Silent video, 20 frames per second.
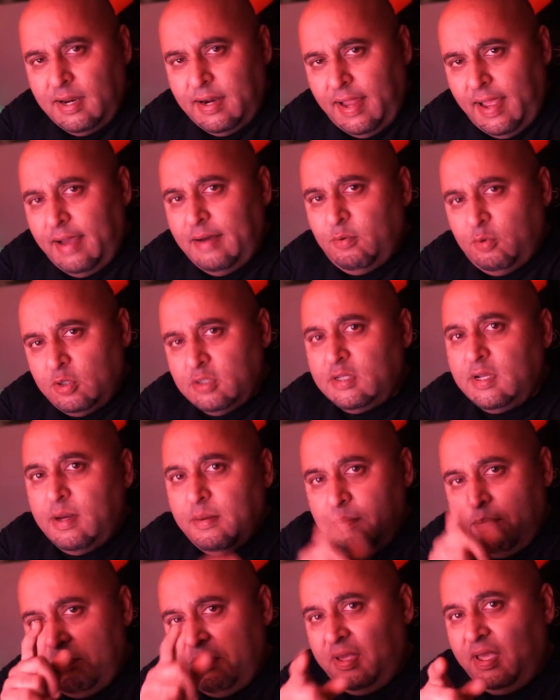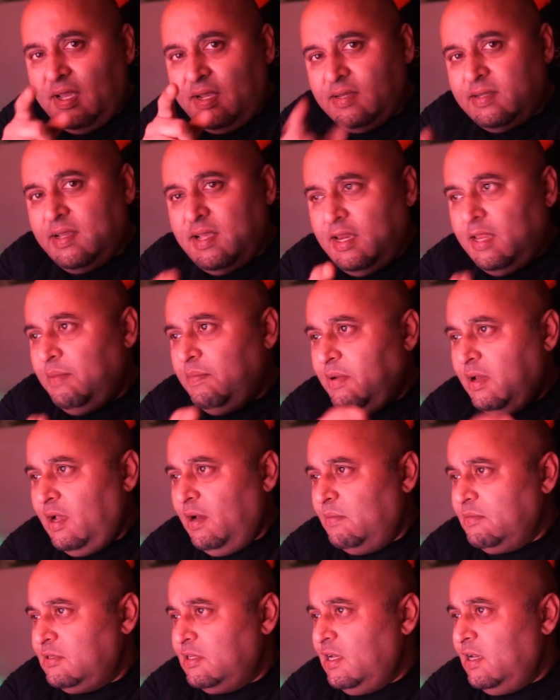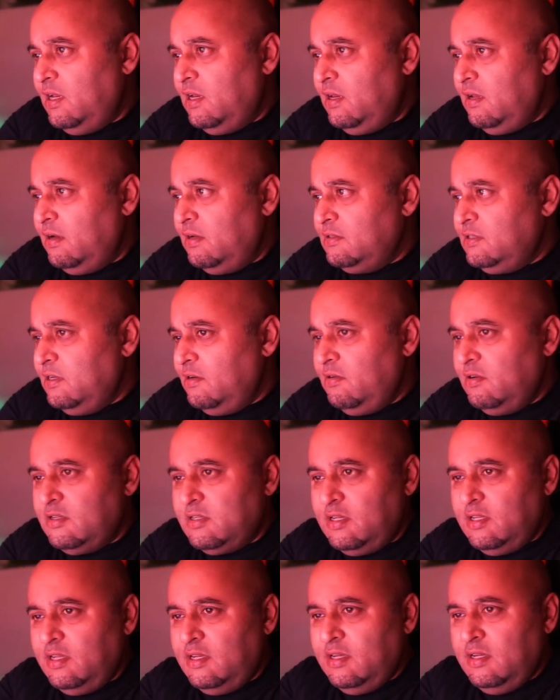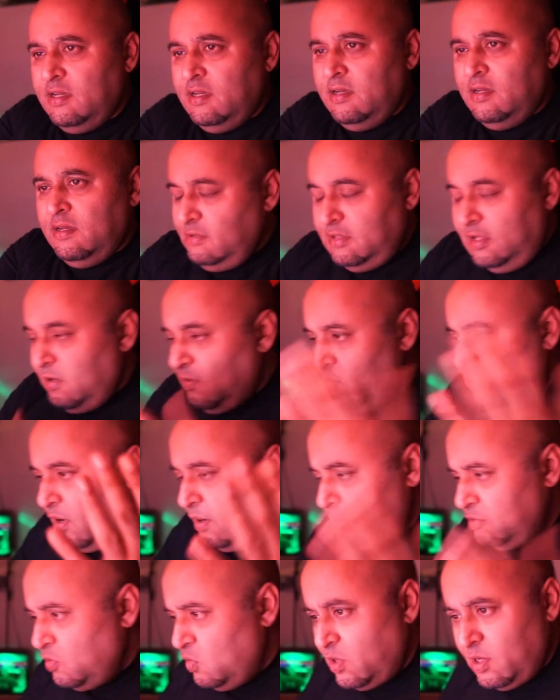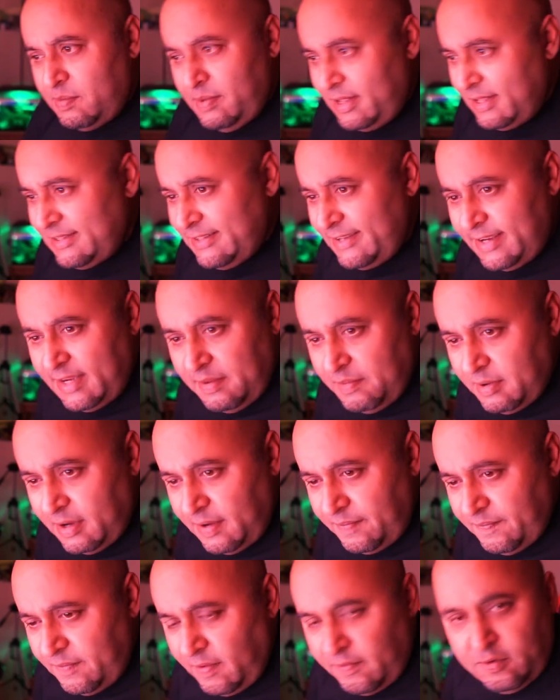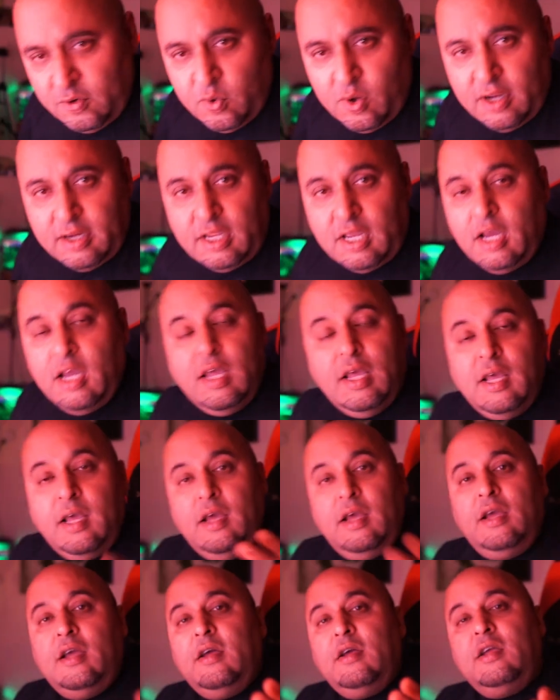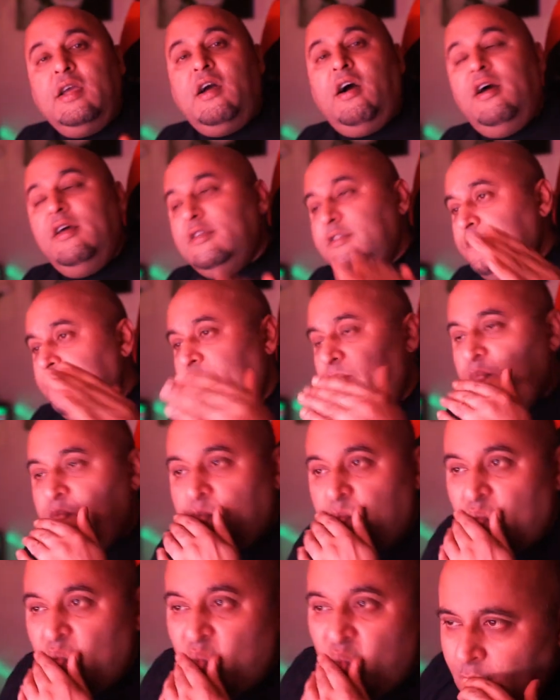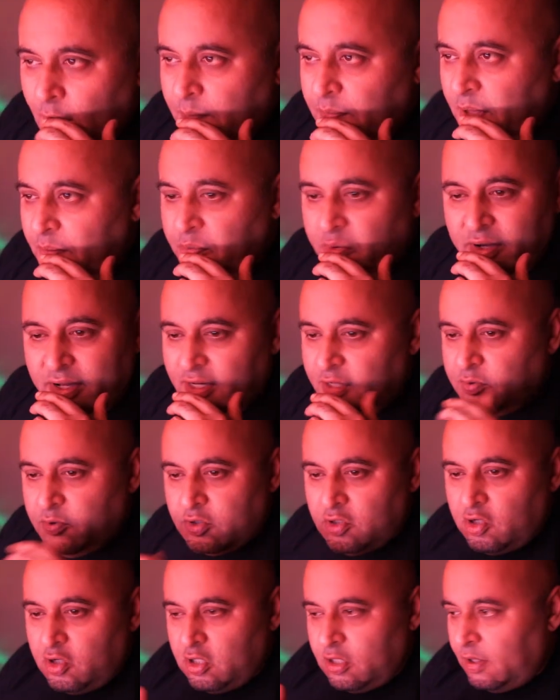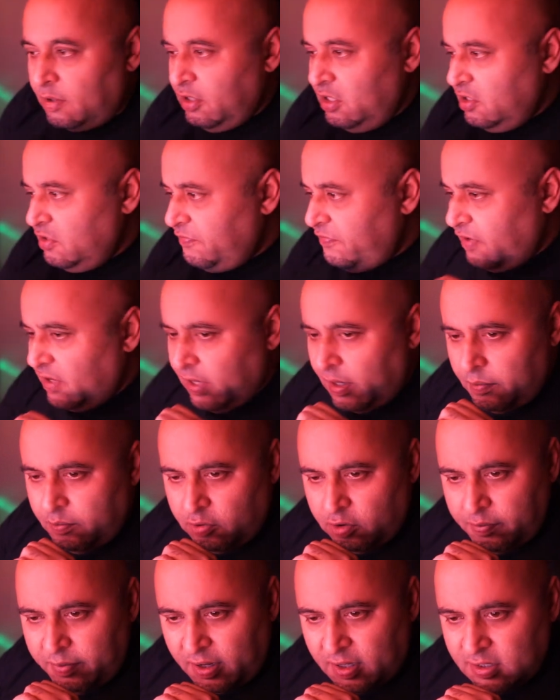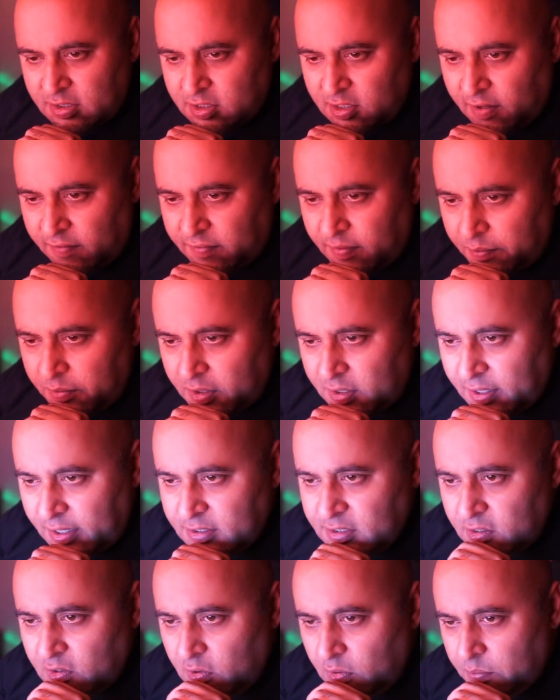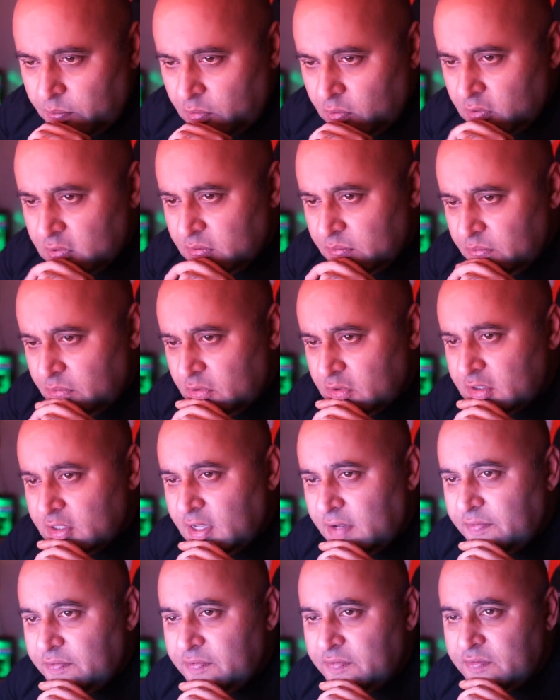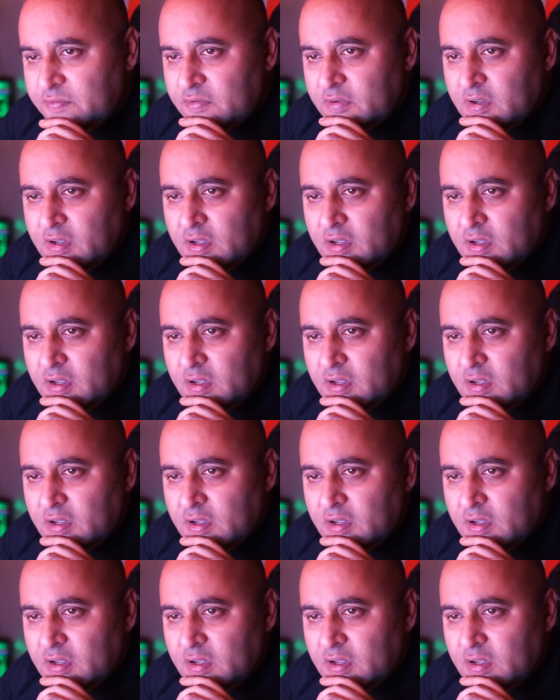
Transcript: That was a big teddy bear, I'm telling you. Seriously. I don't know why I'm talking about a teddy bear. I've no idea. Guys, people, yeah, this was good. I need to find out more about this stuff. I mean, has he got more stuff?